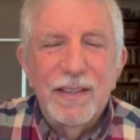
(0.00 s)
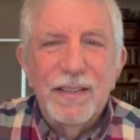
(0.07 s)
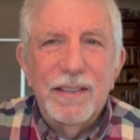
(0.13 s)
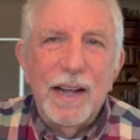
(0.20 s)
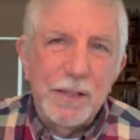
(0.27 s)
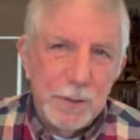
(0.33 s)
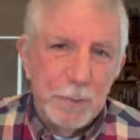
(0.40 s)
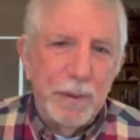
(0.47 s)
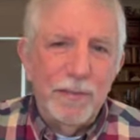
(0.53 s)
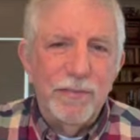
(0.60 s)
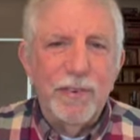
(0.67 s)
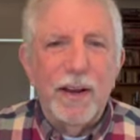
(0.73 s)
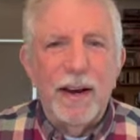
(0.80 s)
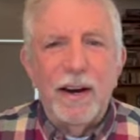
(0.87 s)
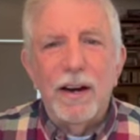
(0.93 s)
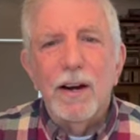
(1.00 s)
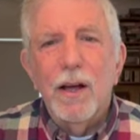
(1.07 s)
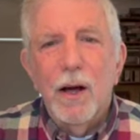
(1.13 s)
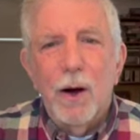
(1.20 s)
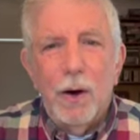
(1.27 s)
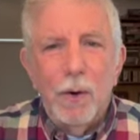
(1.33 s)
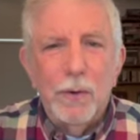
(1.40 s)
Now, to be fair,
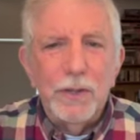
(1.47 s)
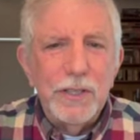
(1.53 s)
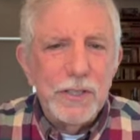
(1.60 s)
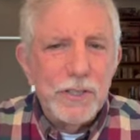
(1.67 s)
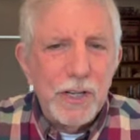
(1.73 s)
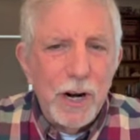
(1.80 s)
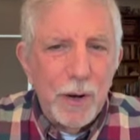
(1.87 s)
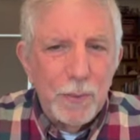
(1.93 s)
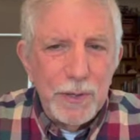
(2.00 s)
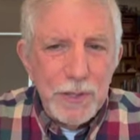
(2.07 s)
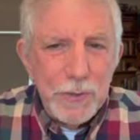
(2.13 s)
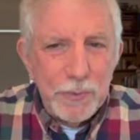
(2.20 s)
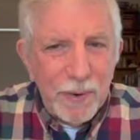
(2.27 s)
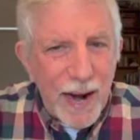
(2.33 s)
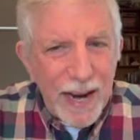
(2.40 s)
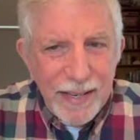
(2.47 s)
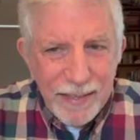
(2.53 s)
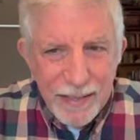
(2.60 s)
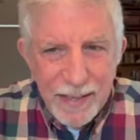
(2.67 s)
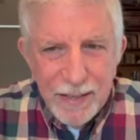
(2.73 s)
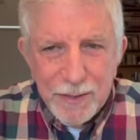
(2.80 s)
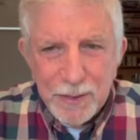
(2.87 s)
old isn't always right
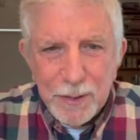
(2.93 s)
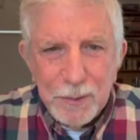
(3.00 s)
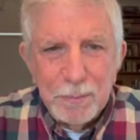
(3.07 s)
either,